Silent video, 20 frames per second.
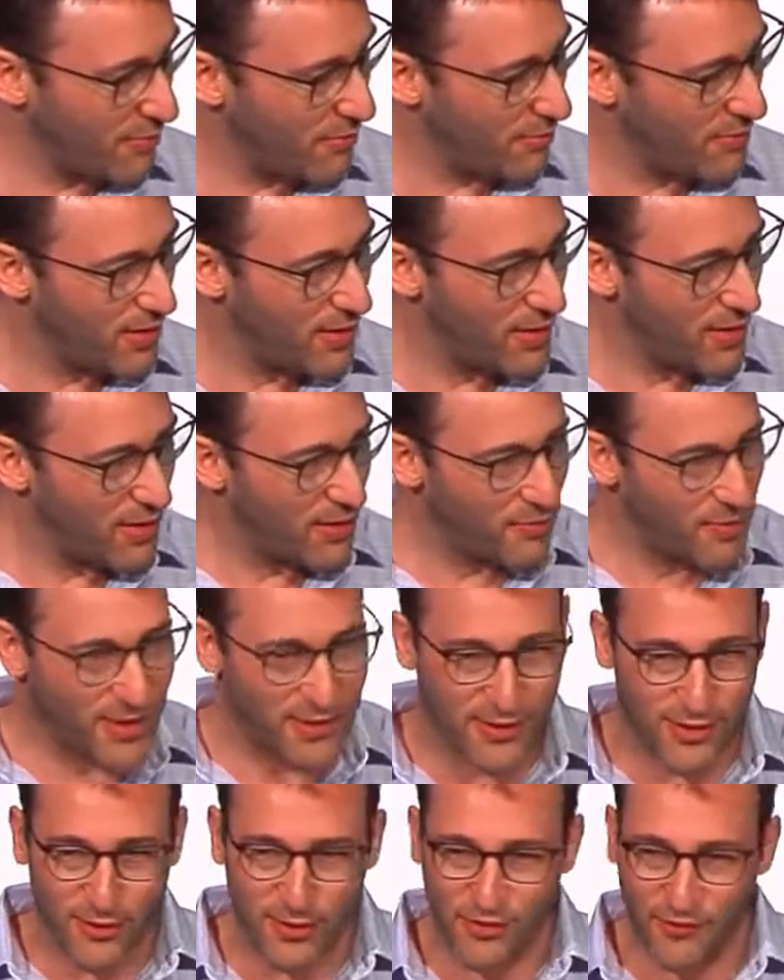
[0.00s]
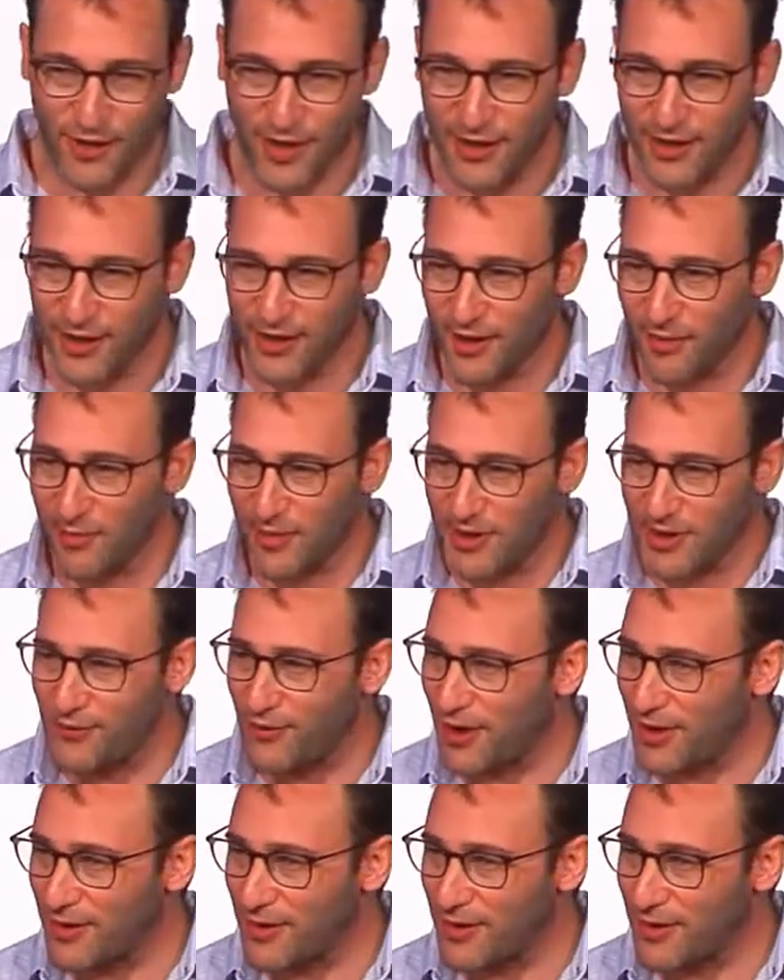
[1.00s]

game, means those finite companies